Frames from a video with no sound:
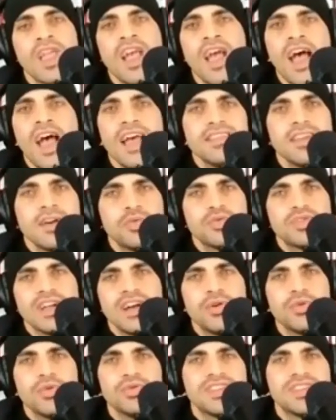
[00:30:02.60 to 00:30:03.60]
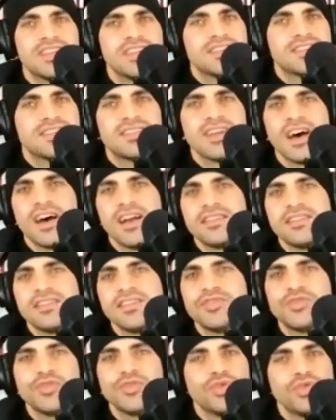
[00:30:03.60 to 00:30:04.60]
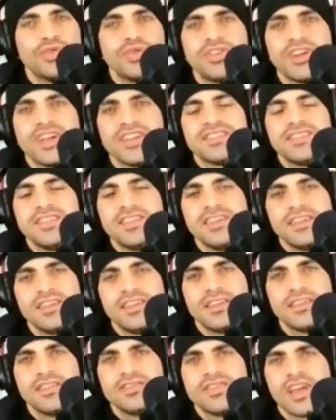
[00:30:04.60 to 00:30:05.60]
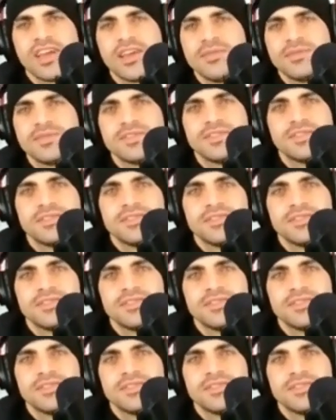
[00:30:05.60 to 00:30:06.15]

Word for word: how did it start into wrestling, James?